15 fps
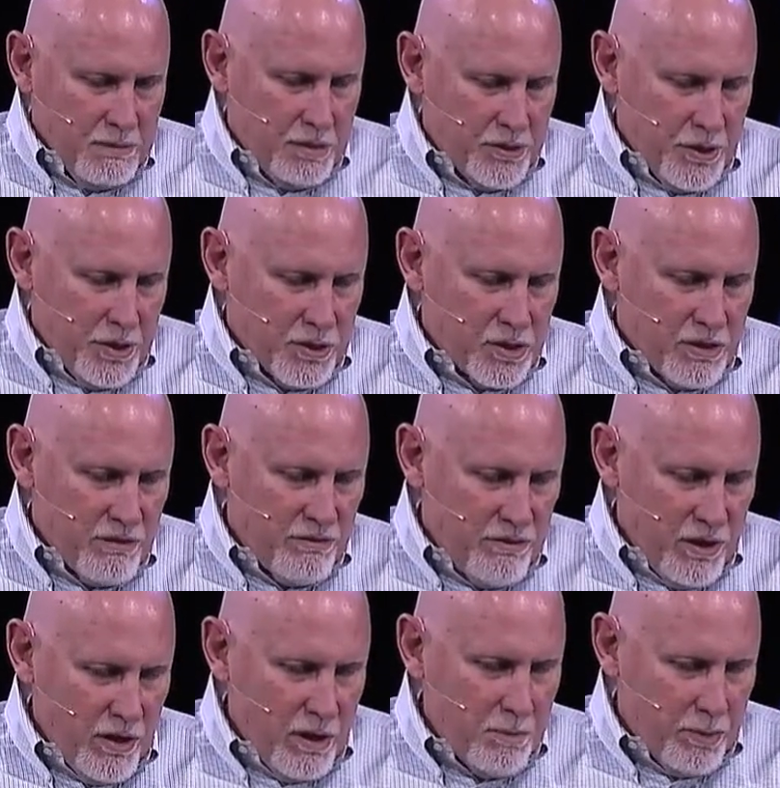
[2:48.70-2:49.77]
But there is a
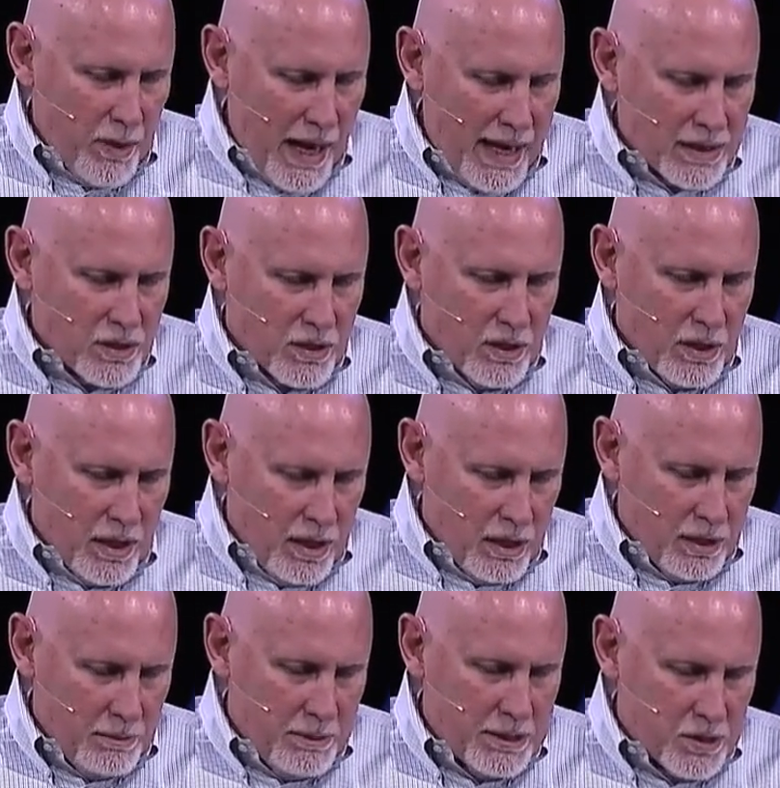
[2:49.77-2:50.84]
very practical
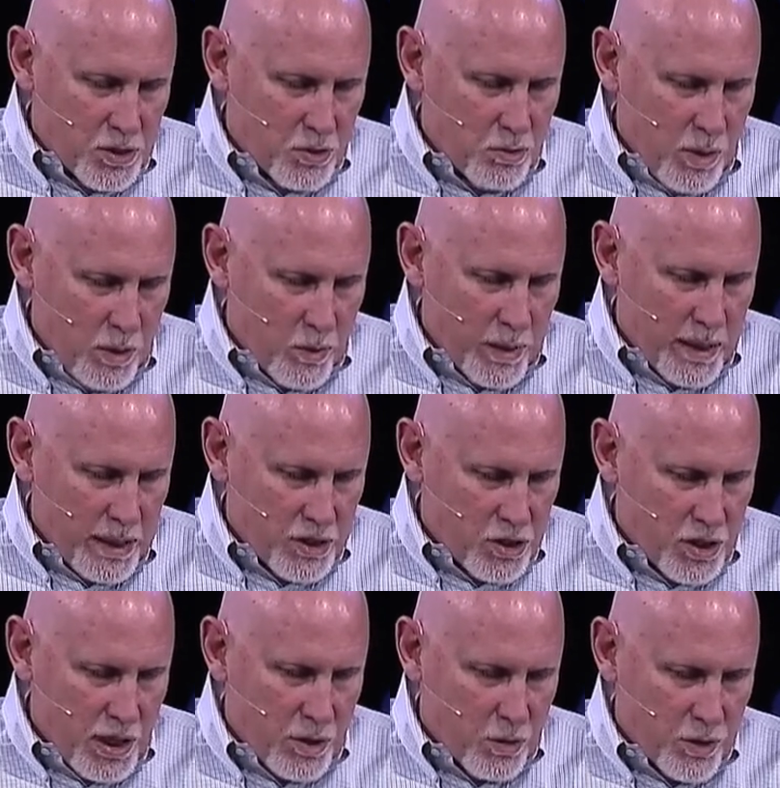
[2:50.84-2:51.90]
element to what we're going to
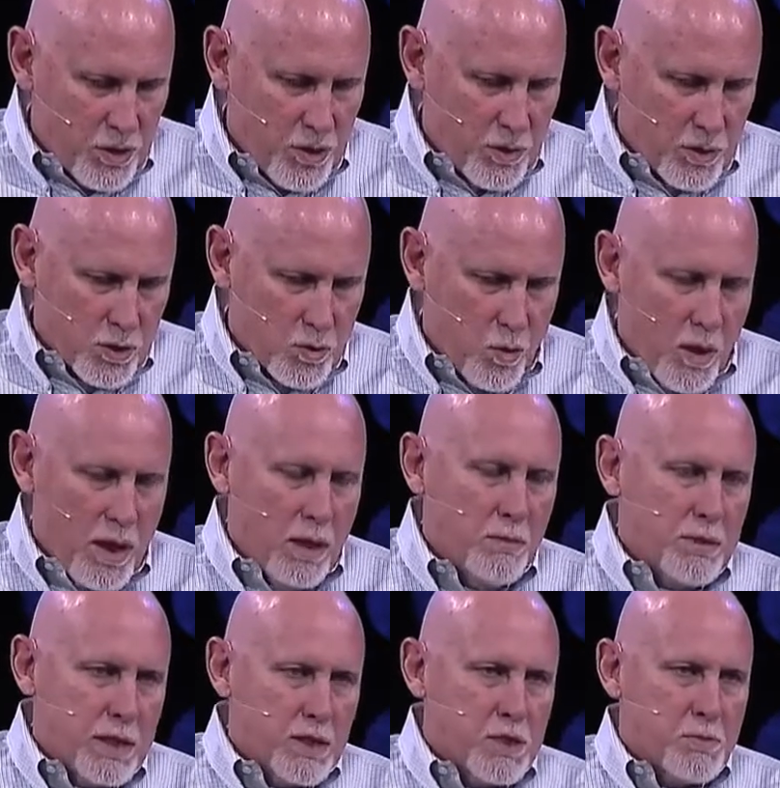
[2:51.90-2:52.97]
share with you as well,
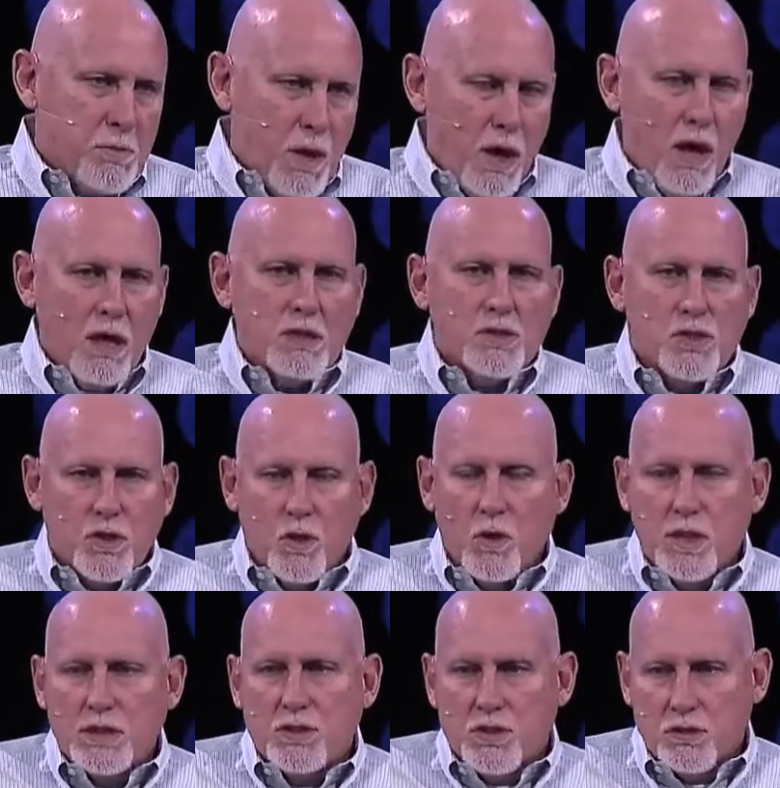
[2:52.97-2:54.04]
because Paul is
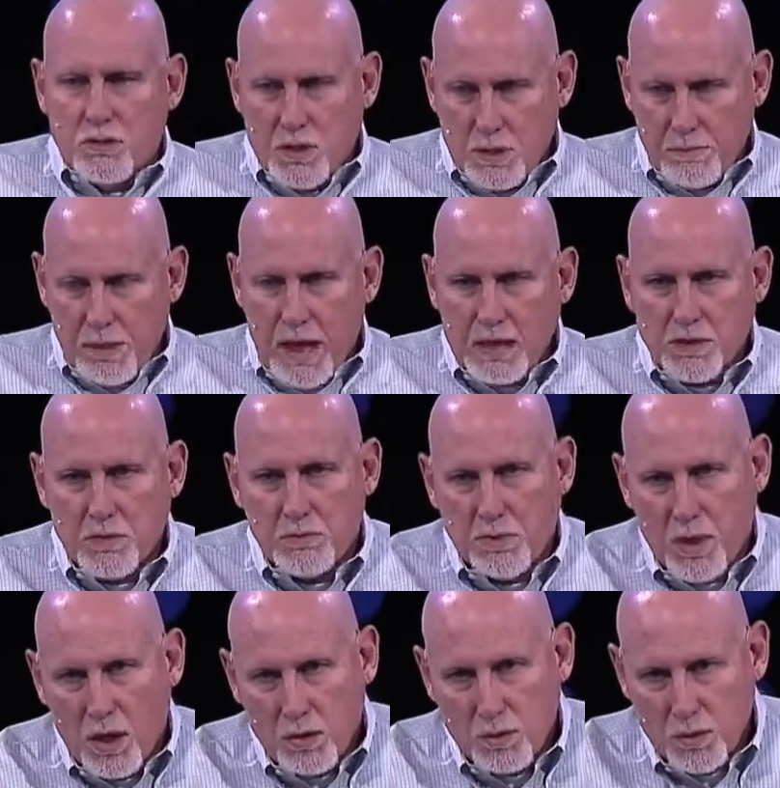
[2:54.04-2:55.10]
going to, the Apostle
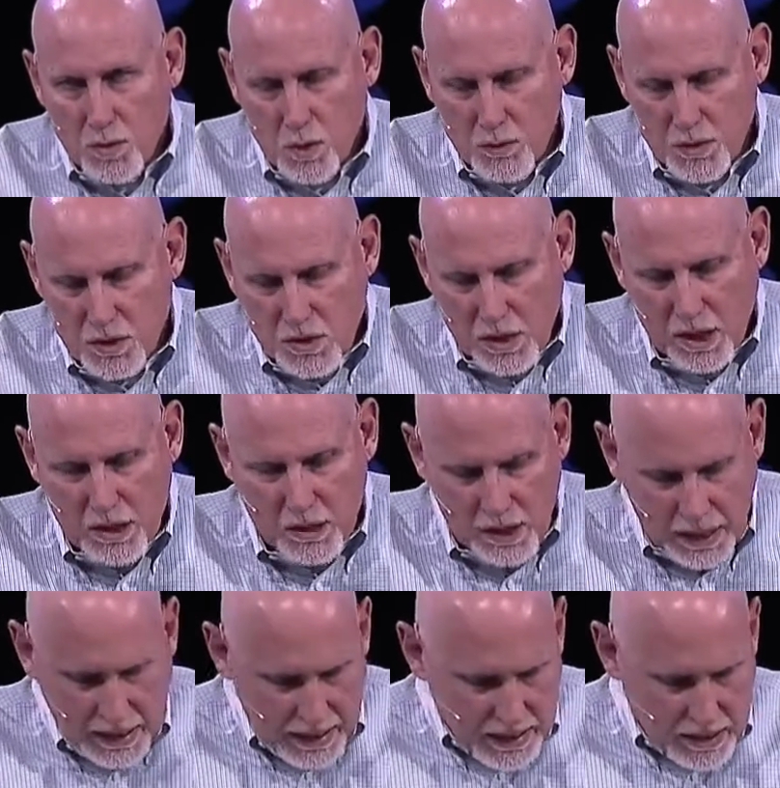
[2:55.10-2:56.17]
Paul, who wrote this
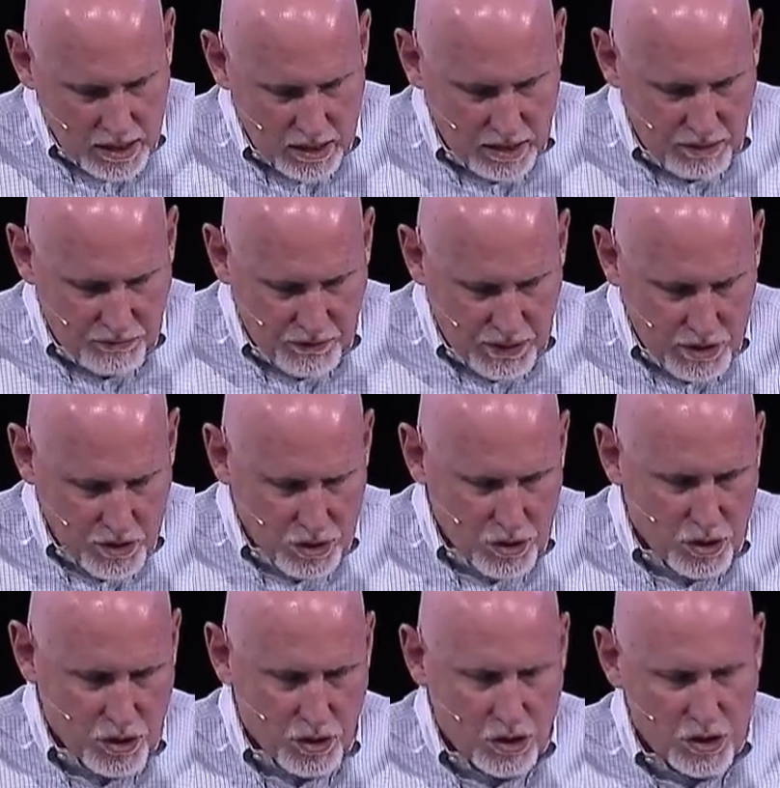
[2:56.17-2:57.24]
letter to the
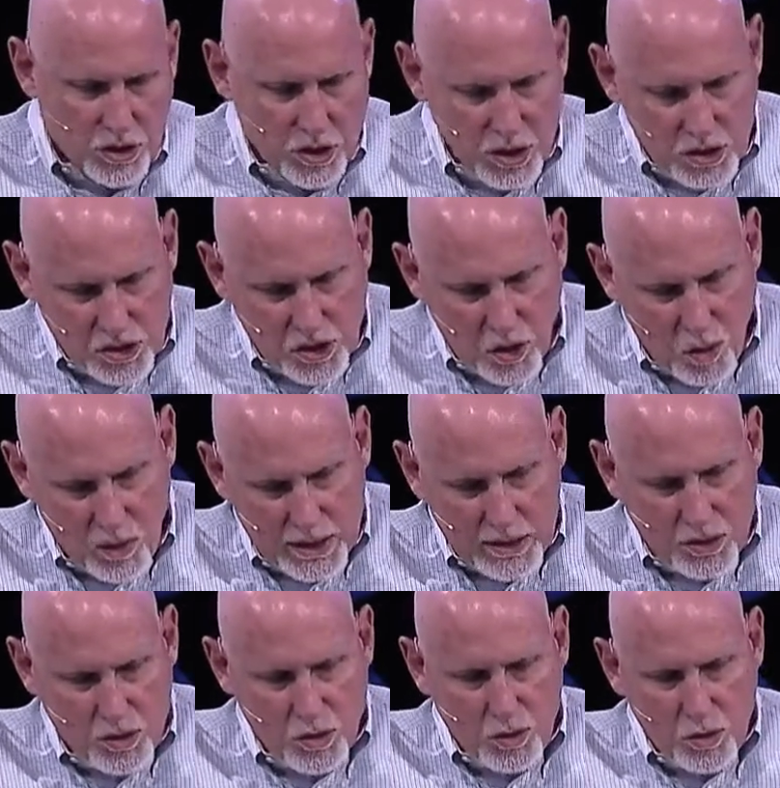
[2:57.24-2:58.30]
Ephesian church, he is
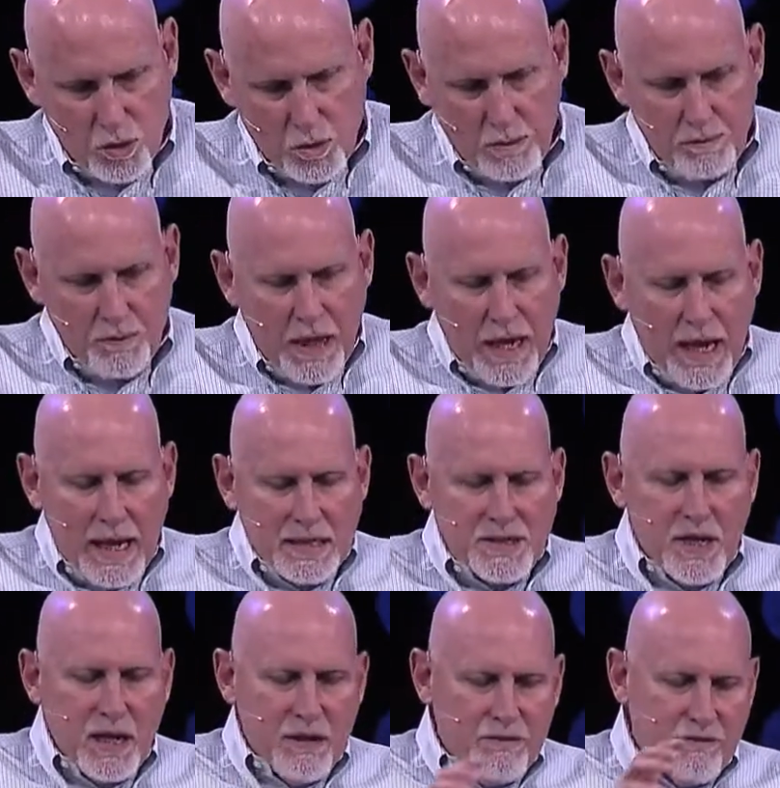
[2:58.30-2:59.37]
going to
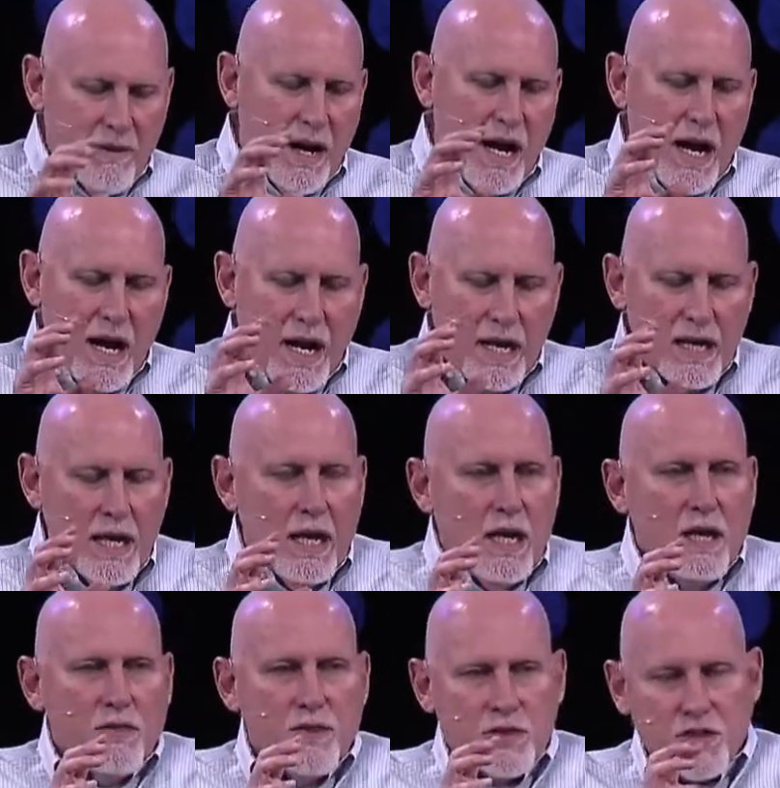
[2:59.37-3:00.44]
identify
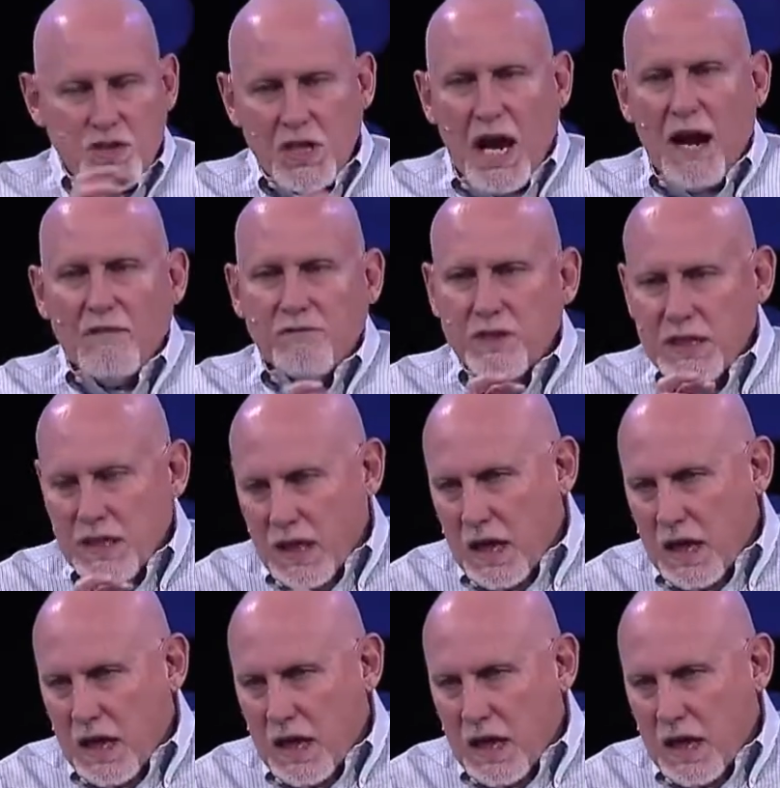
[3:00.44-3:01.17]
the sovereign